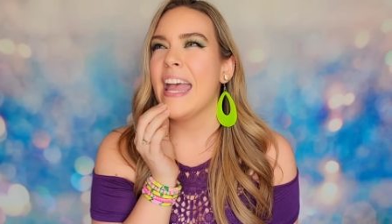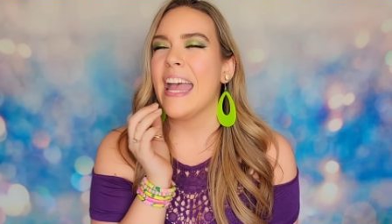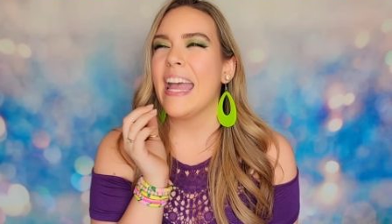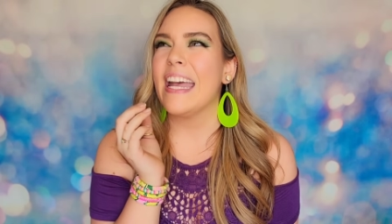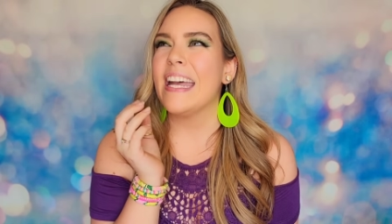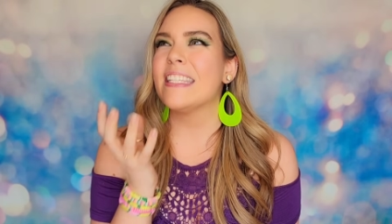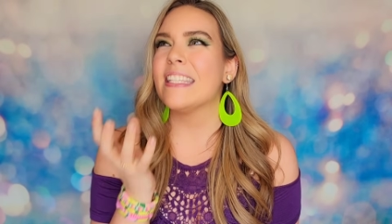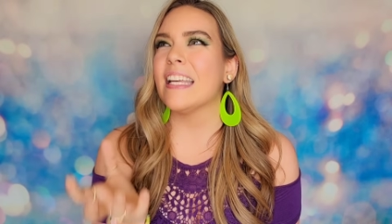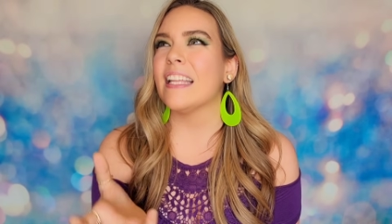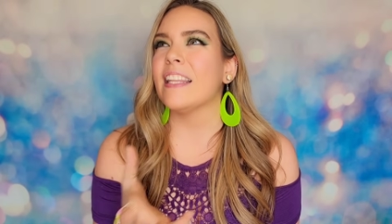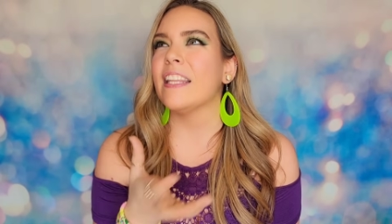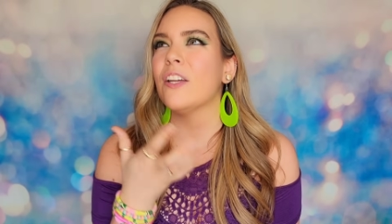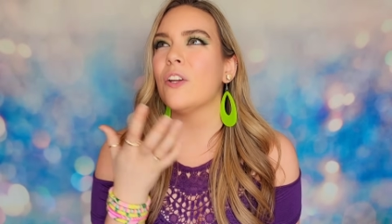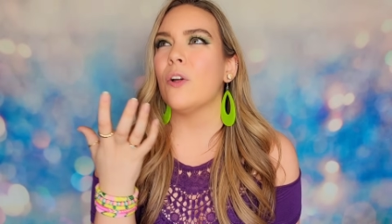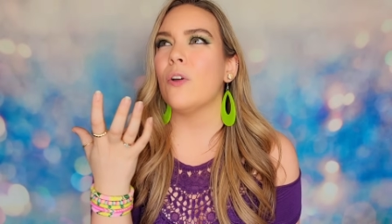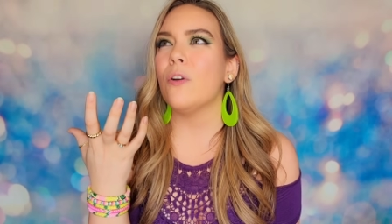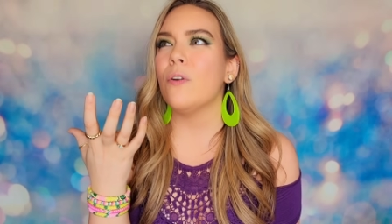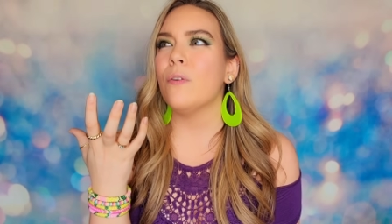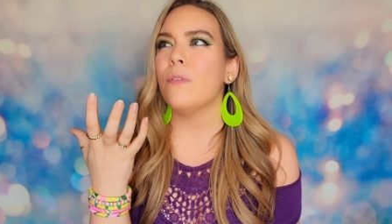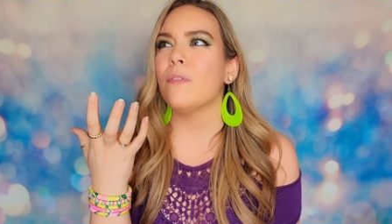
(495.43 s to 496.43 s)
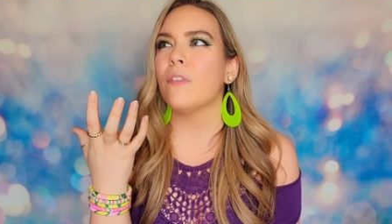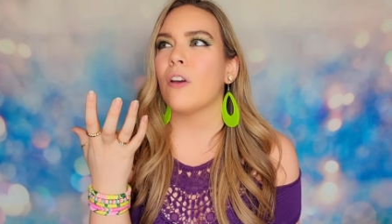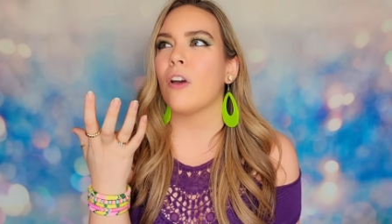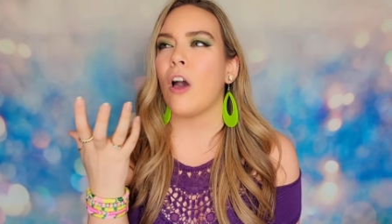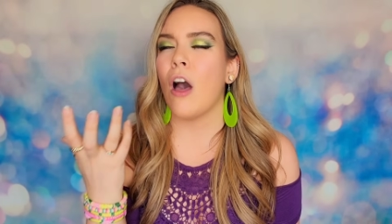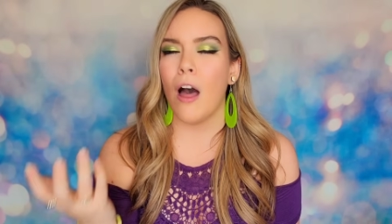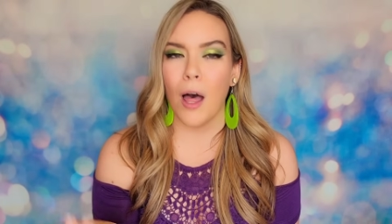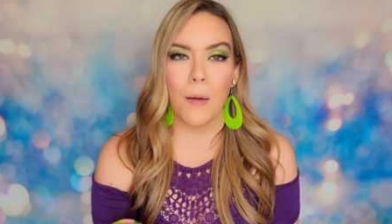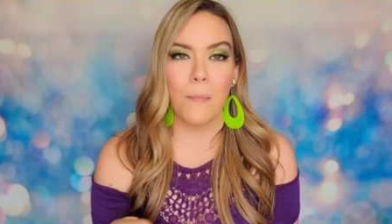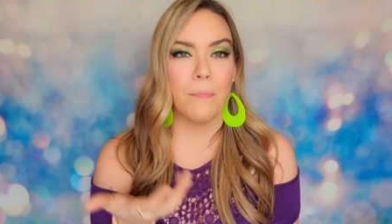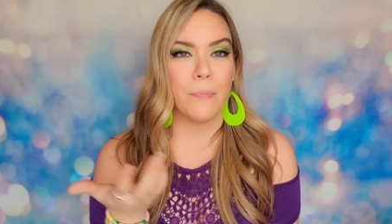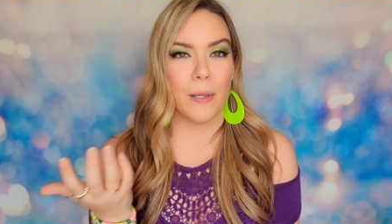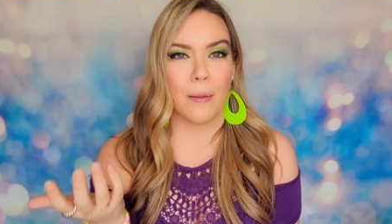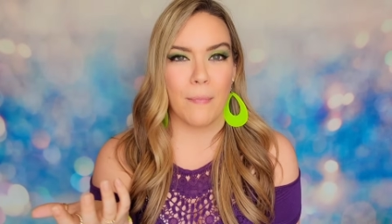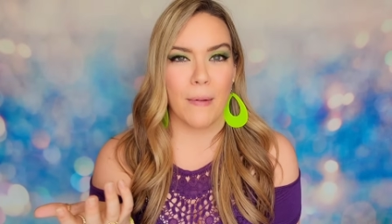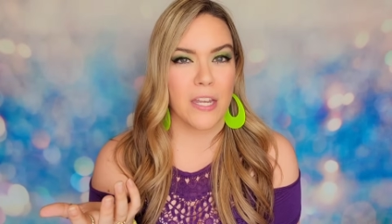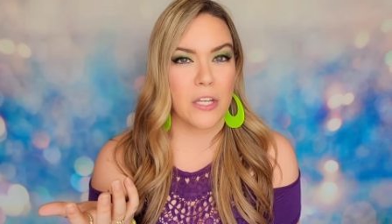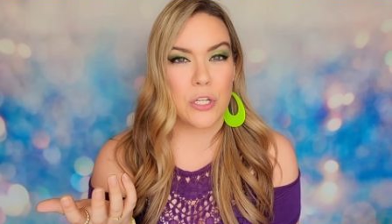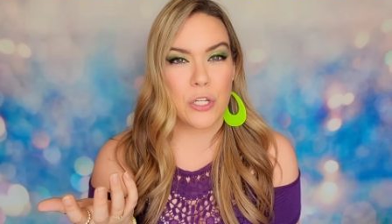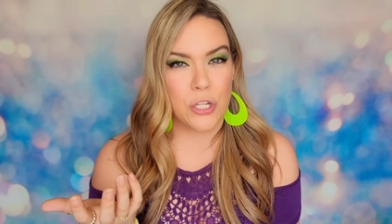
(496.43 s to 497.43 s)
It's a little
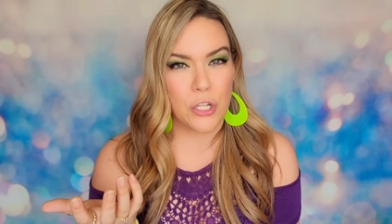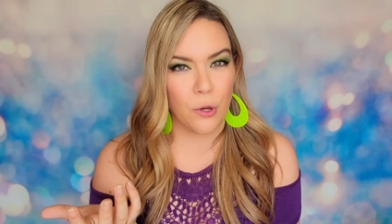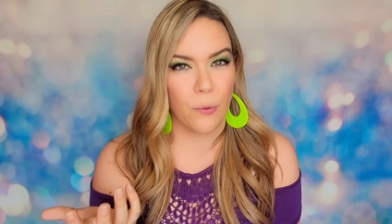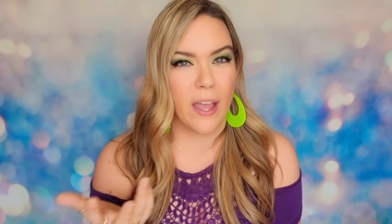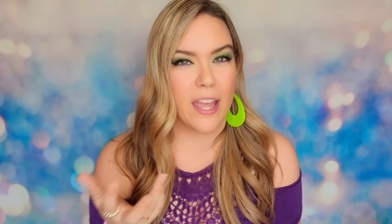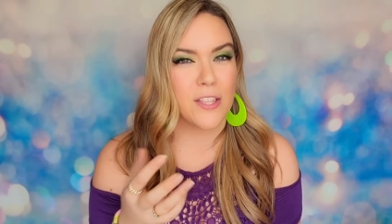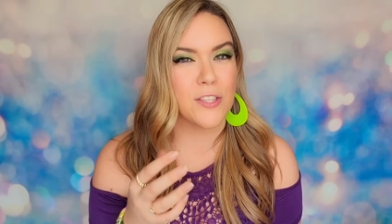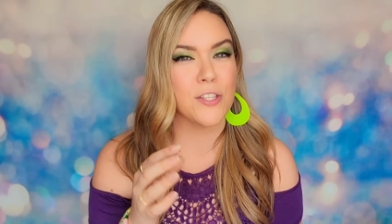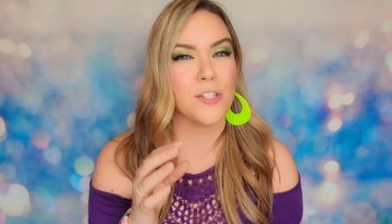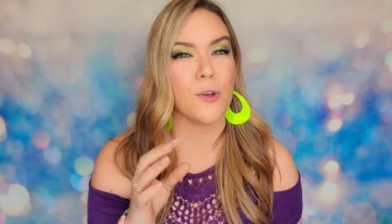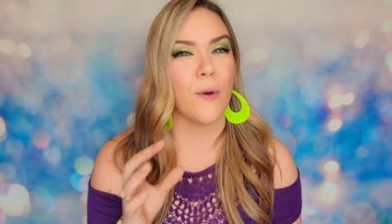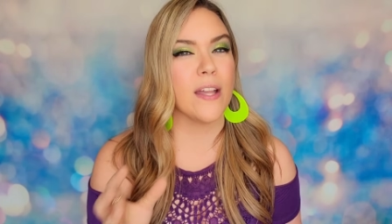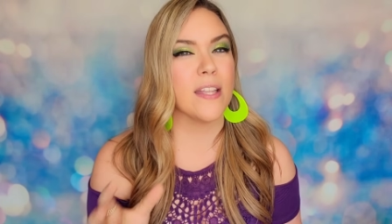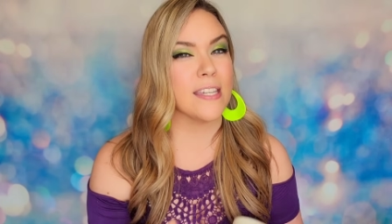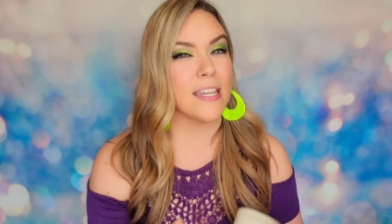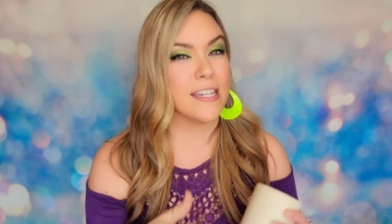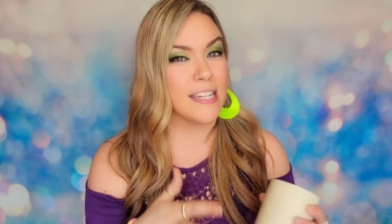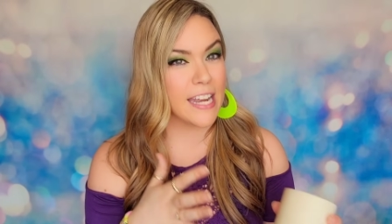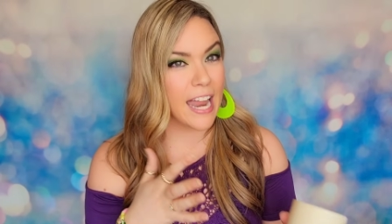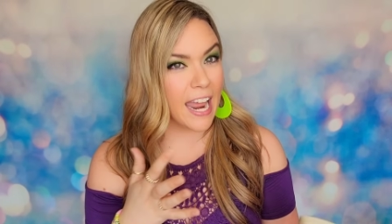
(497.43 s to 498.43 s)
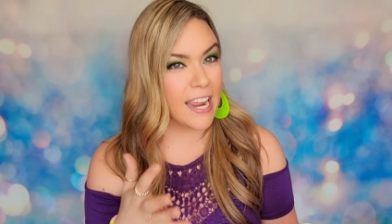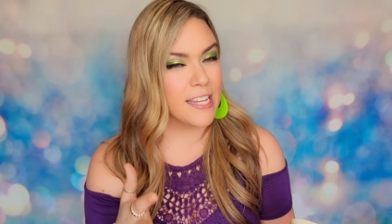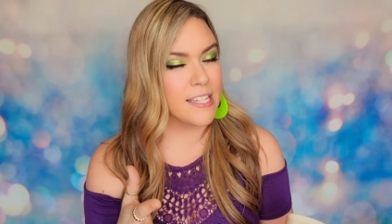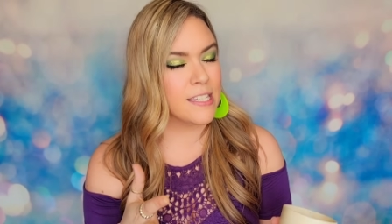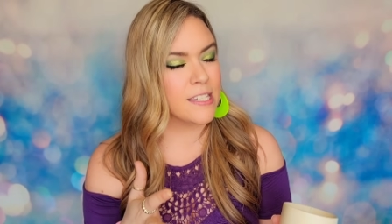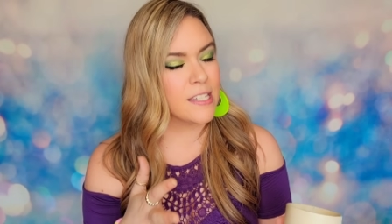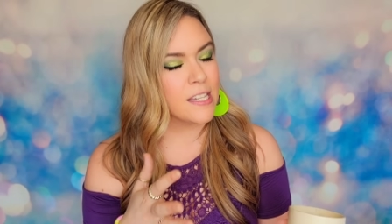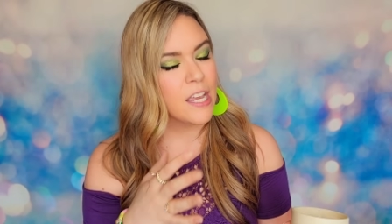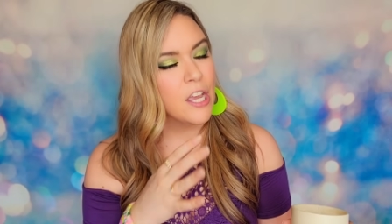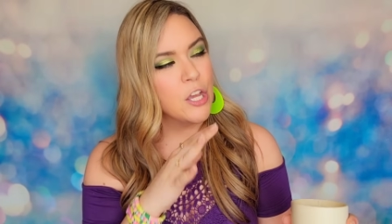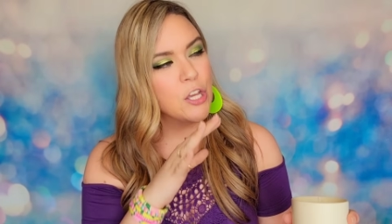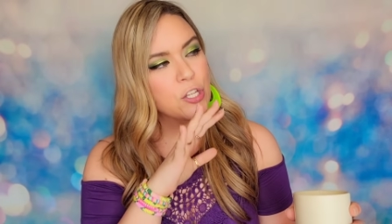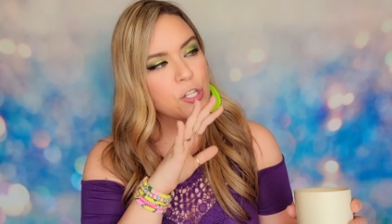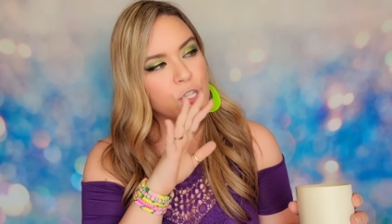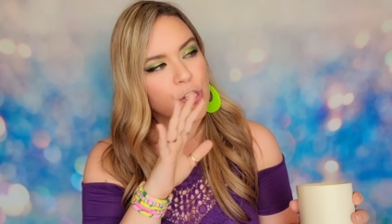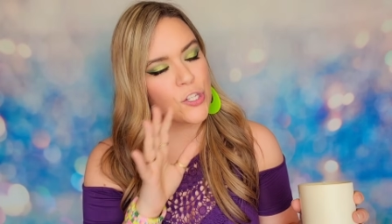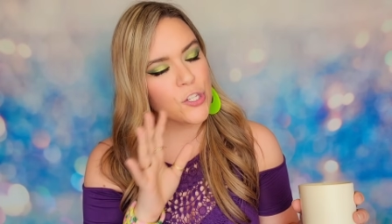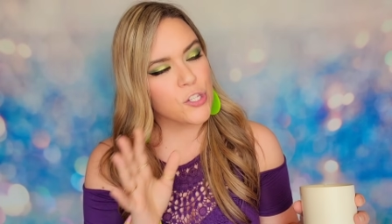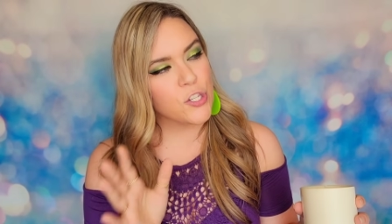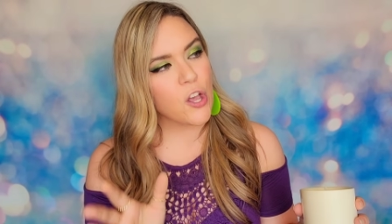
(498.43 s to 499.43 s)
complement to it. And so it's a nice,
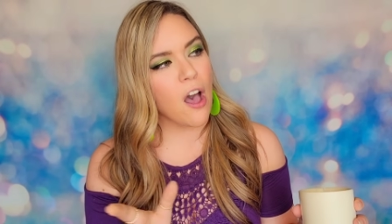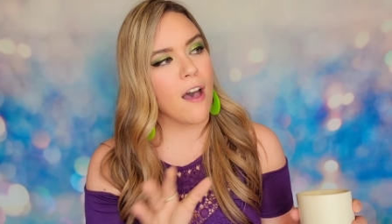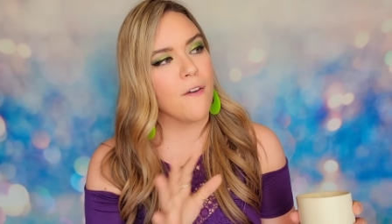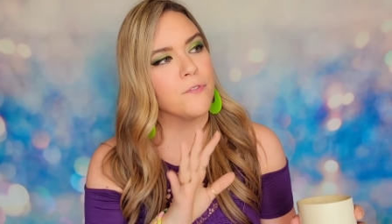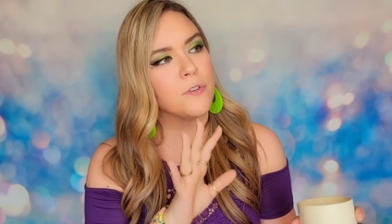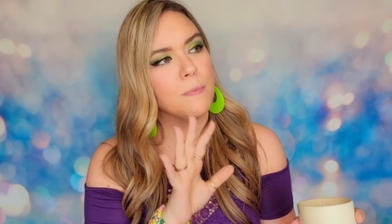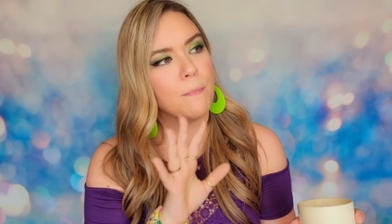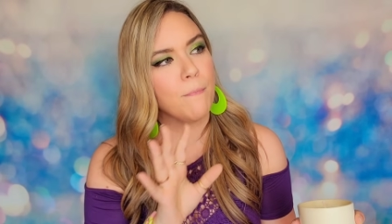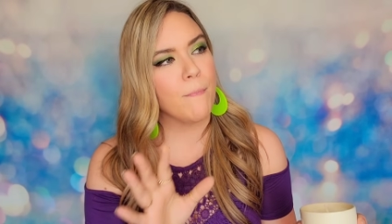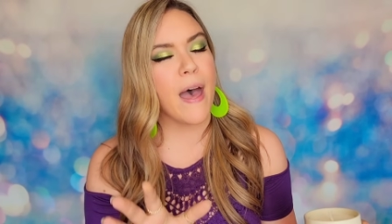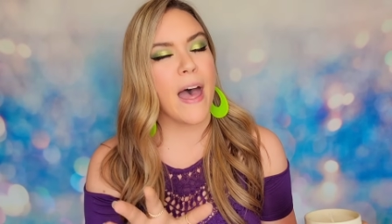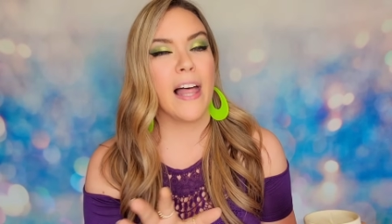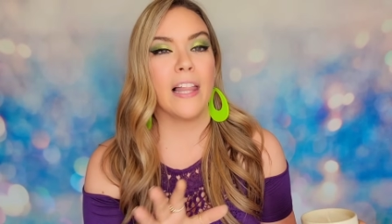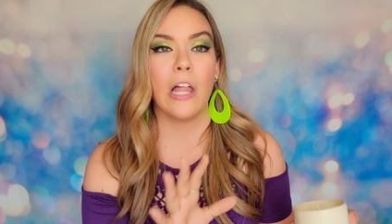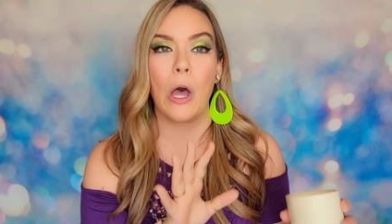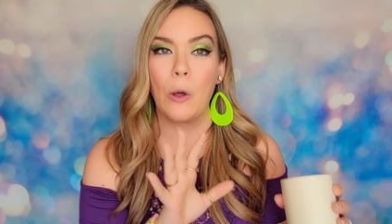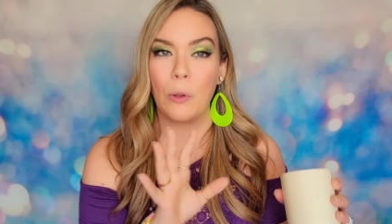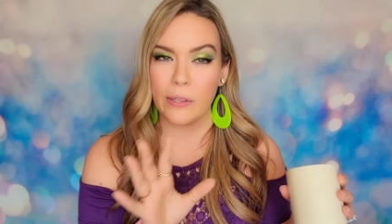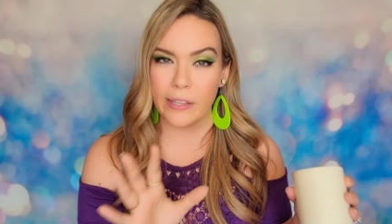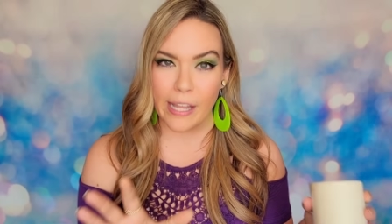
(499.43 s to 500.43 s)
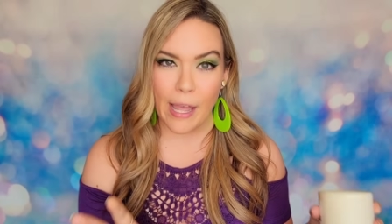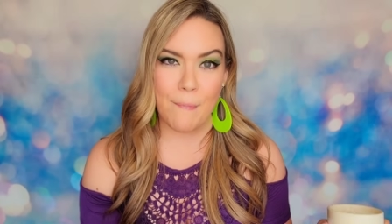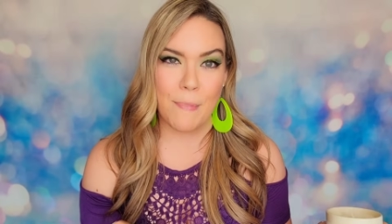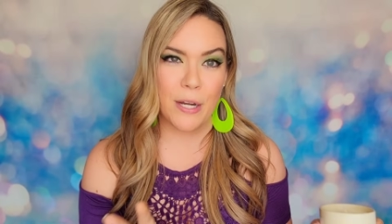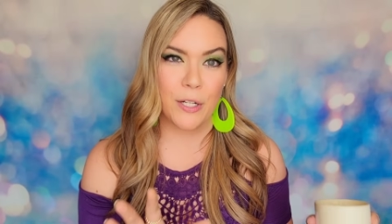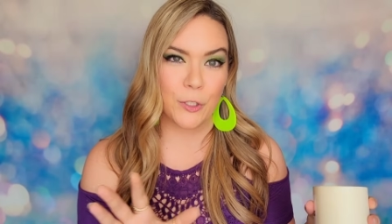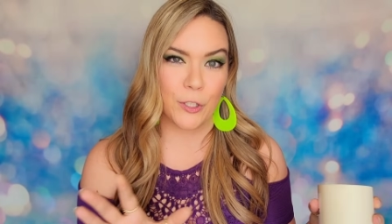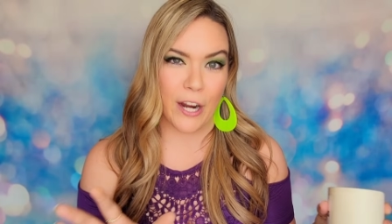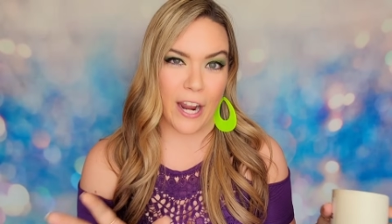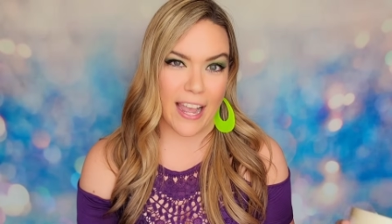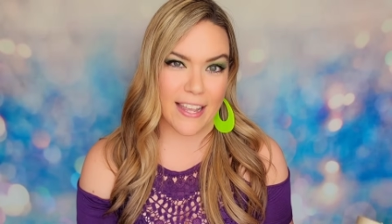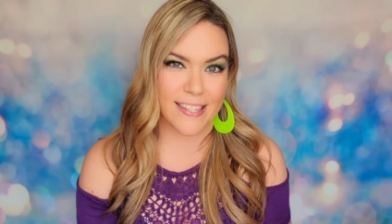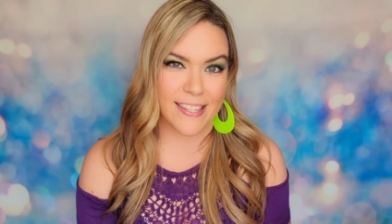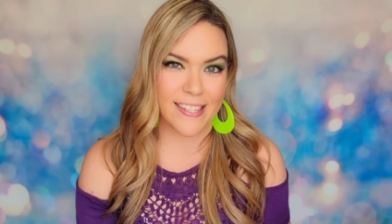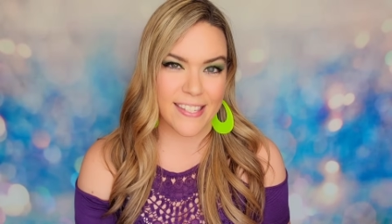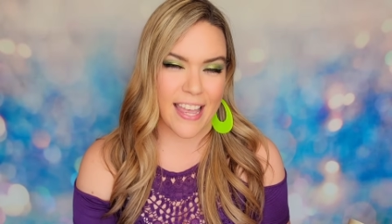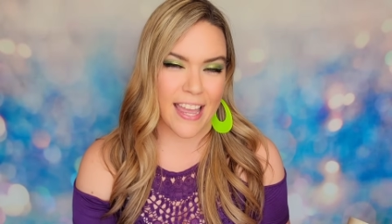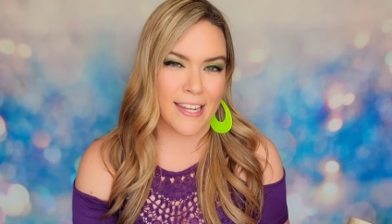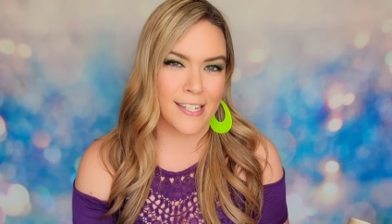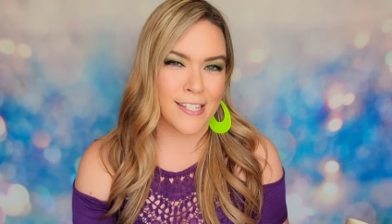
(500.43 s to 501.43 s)
soft, mellow lemongrass
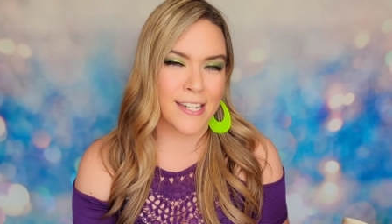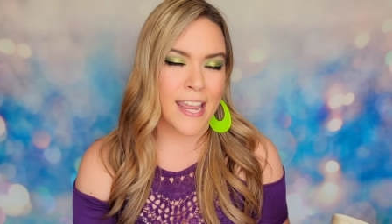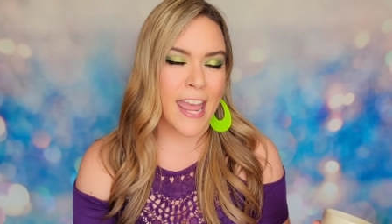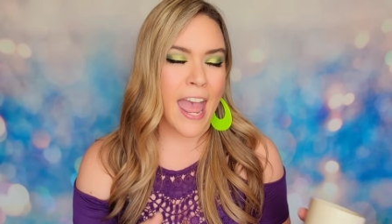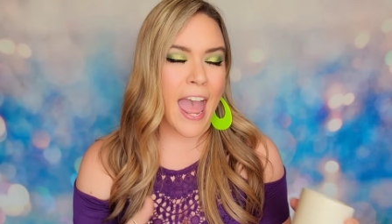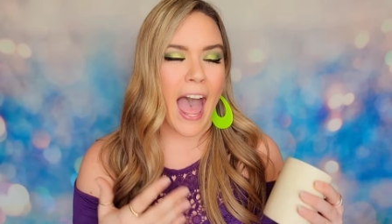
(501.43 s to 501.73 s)
scent.